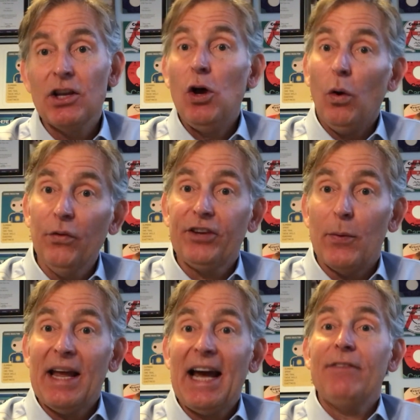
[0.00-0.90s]
Also, we
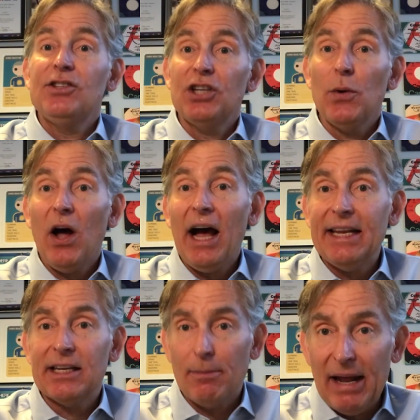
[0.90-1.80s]
have two highly
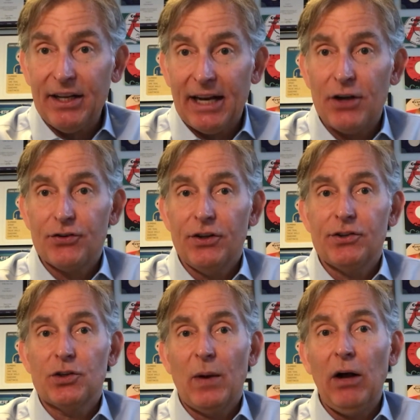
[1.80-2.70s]
commended entrants
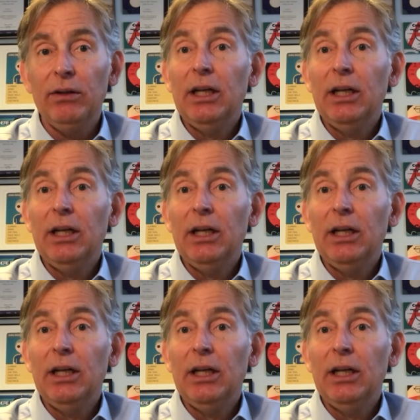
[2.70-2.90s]
as well.